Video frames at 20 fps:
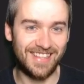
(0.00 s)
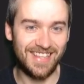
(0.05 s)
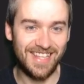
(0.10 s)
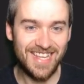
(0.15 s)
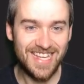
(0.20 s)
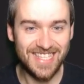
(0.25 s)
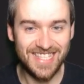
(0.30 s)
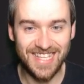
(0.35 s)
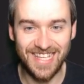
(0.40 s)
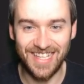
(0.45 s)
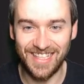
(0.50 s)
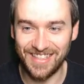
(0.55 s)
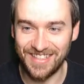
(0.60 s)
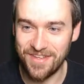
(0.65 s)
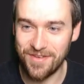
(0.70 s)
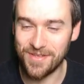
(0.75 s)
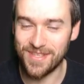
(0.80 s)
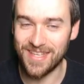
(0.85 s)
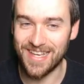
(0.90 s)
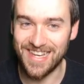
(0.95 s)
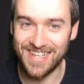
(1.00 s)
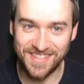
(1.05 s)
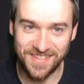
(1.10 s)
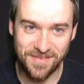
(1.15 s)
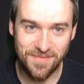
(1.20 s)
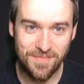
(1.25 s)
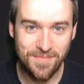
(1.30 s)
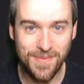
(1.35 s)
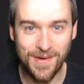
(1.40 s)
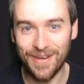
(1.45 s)
this little news
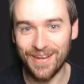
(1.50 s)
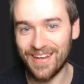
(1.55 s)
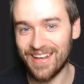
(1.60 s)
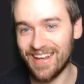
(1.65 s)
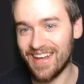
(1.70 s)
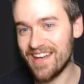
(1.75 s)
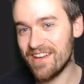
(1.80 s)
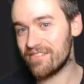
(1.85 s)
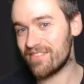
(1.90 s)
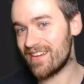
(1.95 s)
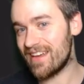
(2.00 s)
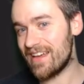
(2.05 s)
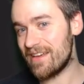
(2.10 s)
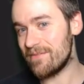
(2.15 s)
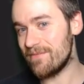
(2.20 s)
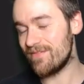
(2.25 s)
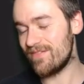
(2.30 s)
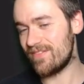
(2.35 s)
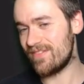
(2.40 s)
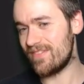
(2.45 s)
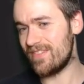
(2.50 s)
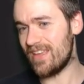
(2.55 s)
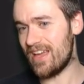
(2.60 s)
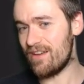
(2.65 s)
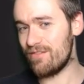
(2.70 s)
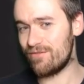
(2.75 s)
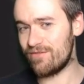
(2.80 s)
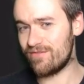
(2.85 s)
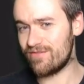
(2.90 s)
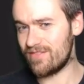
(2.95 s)
item, but
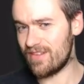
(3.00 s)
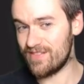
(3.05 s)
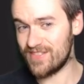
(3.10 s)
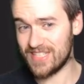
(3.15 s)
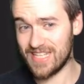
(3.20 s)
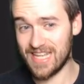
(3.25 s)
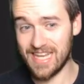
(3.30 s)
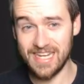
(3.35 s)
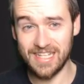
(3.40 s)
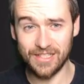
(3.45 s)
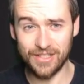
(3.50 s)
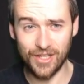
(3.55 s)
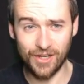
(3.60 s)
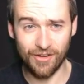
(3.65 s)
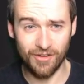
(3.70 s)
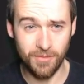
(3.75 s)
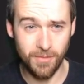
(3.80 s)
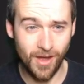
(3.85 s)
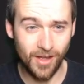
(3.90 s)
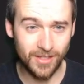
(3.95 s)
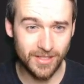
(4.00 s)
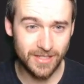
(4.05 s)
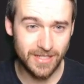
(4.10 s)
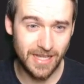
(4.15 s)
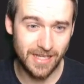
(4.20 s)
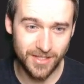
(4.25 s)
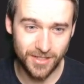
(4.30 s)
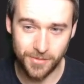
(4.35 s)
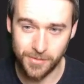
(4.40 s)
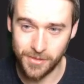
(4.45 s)
I've signed Lautaro
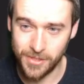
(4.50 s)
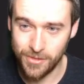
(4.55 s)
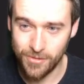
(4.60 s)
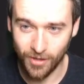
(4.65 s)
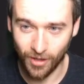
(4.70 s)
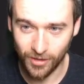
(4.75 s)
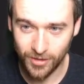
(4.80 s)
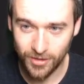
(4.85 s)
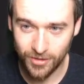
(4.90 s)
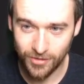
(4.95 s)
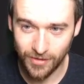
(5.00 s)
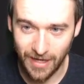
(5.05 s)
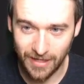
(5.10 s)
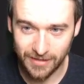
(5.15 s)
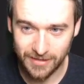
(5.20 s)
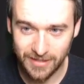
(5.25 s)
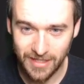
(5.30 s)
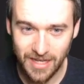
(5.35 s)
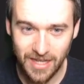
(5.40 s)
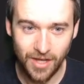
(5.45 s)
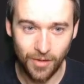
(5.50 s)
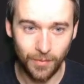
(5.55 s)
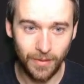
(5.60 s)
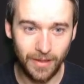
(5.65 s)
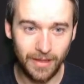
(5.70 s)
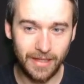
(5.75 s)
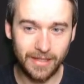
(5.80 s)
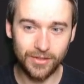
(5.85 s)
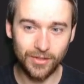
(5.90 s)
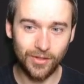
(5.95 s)
Martinez to a new contract.
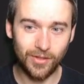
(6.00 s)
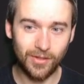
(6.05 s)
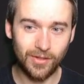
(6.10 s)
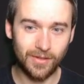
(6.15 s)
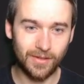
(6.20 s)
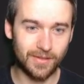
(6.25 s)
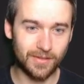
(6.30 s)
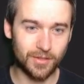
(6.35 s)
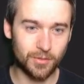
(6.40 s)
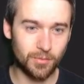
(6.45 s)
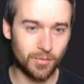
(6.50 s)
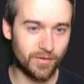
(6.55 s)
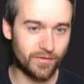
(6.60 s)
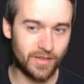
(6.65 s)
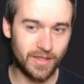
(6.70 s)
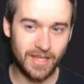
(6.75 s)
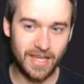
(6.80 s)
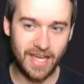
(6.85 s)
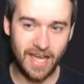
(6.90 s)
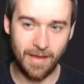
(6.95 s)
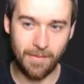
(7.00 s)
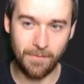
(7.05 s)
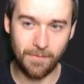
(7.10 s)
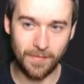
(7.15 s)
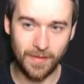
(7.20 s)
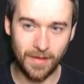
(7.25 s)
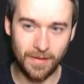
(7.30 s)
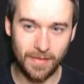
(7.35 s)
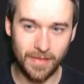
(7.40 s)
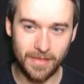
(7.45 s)
We'll ignore some of
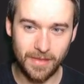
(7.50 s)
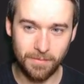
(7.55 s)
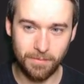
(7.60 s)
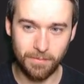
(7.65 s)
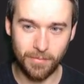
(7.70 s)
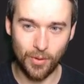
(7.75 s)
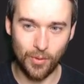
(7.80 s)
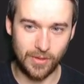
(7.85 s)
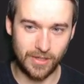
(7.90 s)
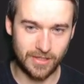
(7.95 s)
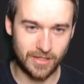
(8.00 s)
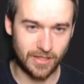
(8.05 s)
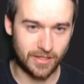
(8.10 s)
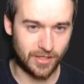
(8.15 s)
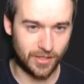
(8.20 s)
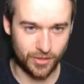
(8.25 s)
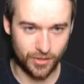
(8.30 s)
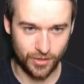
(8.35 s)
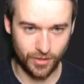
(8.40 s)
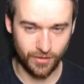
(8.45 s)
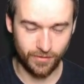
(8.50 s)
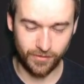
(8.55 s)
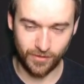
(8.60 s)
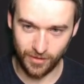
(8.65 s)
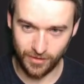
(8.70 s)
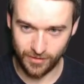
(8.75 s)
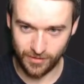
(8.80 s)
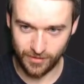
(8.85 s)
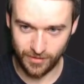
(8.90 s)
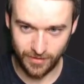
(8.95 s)
the bonuses and stuff
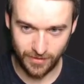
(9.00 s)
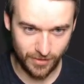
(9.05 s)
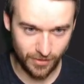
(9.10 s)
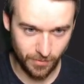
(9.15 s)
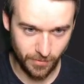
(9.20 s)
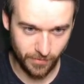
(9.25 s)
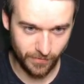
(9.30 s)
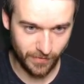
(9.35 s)
because some of